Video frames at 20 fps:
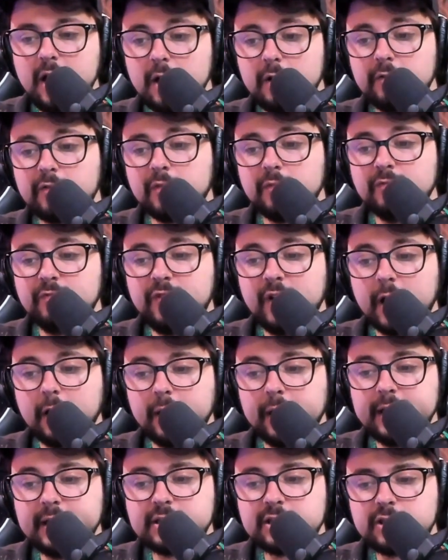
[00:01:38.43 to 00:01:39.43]
from
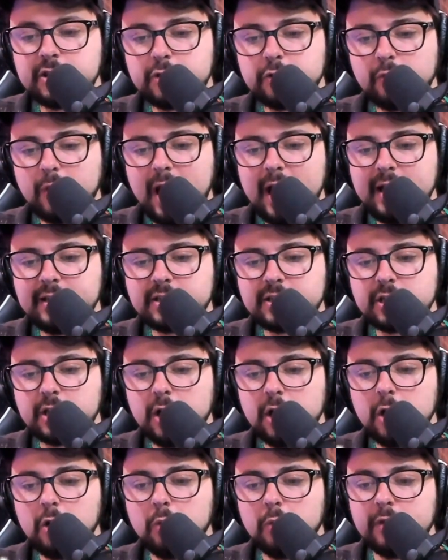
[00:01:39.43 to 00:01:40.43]
various threats
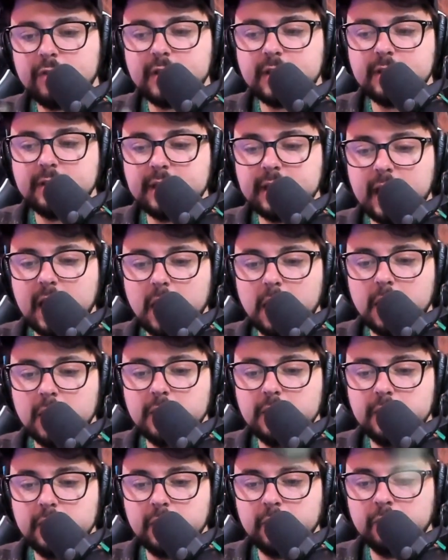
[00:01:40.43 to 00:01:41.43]
within the
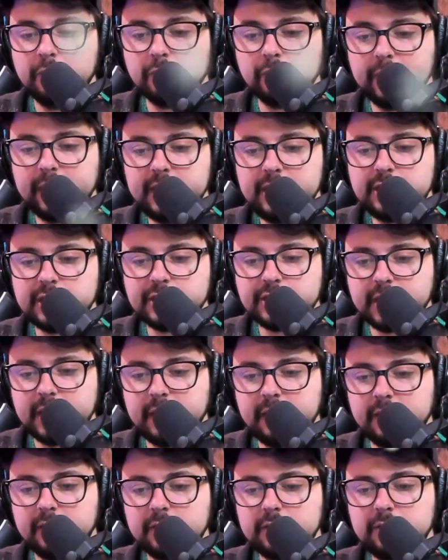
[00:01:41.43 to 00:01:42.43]
unknown regions,
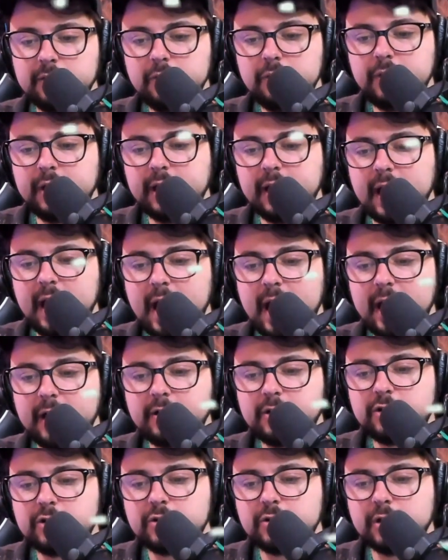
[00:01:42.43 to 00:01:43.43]
including
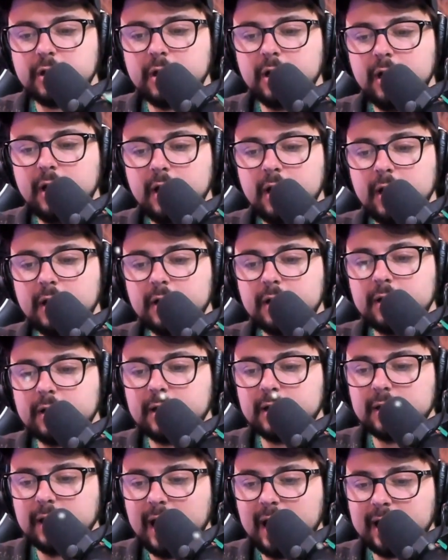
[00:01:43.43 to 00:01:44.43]

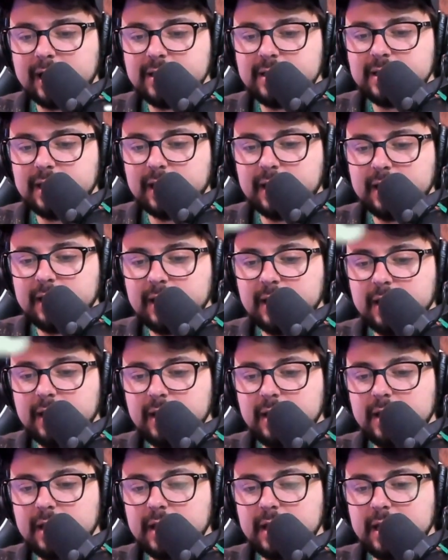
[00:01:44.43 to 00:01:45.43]
extragalactic
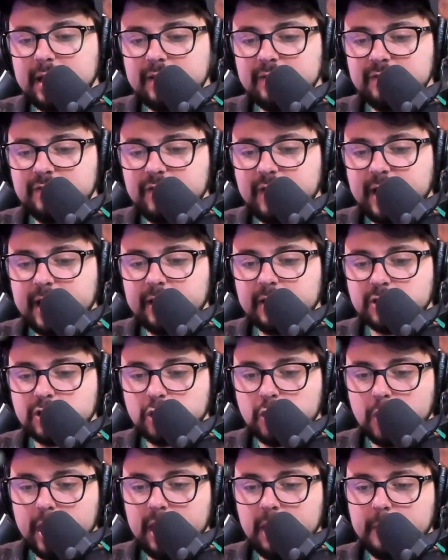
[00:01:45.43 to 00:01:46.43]
invaders.
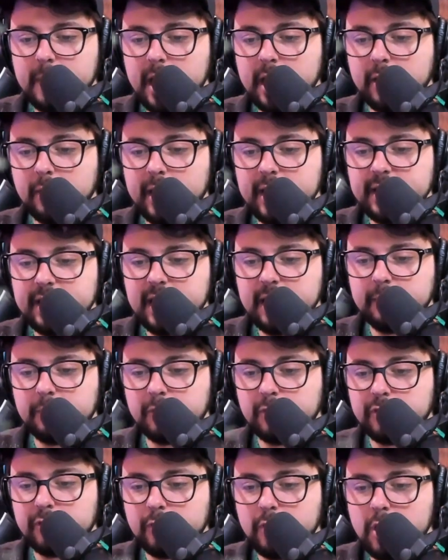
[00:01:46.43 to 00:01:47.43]
Created by Grand
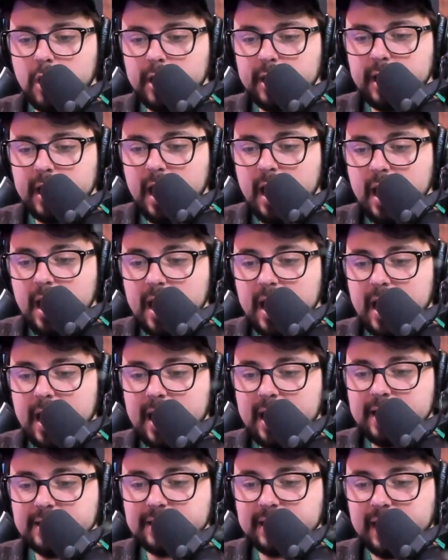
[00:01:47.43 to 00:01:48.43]
Admiral Thrawn
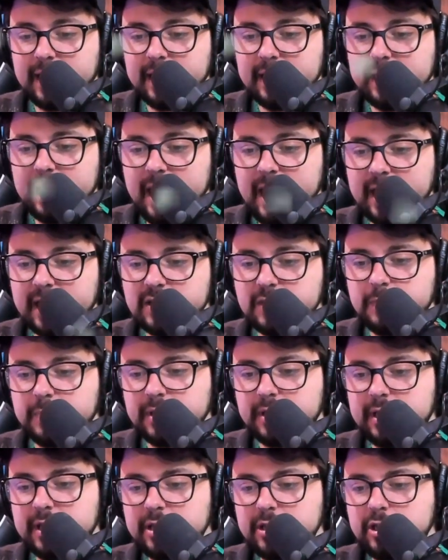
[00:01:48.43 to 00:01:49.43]
as an
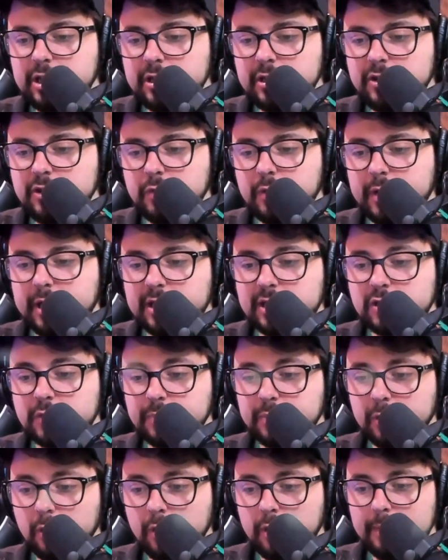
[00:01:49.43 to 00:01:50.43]
expedition to
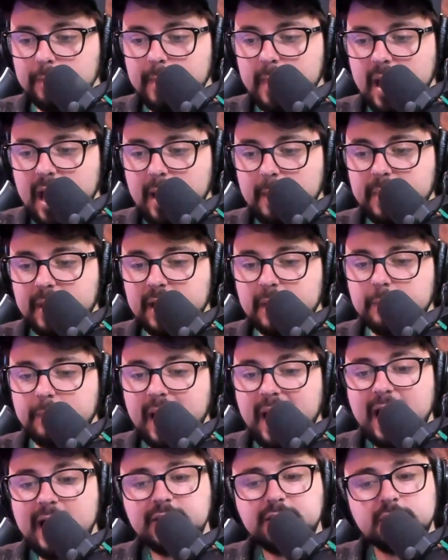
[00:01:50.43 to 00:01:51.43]
explore, map, and
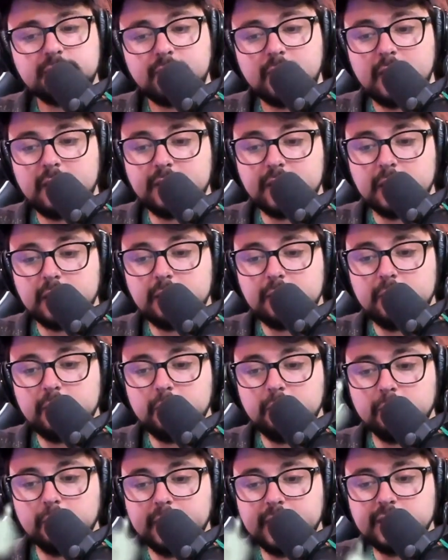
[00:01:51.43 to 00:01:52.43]
pacify the
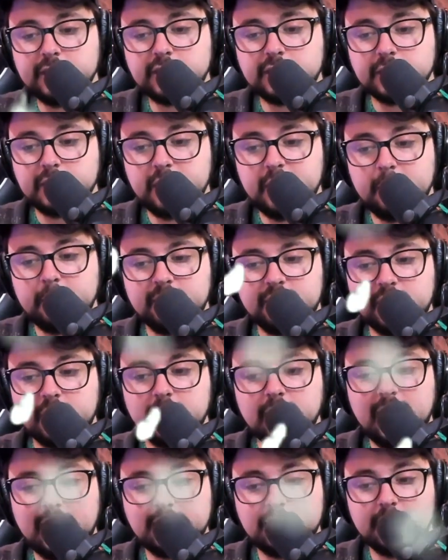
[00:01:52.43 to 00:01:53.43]
unknown regions in the name of the
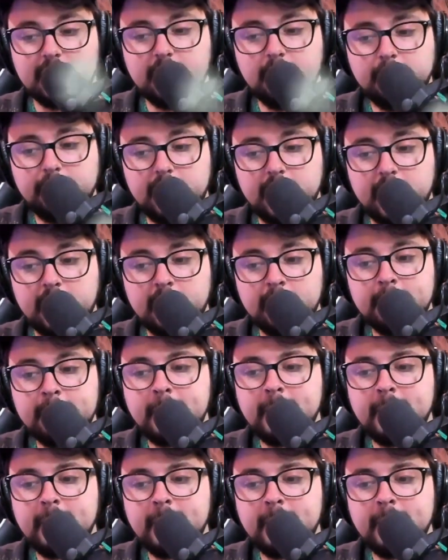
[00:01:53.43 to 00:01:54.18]
Galactic Empire,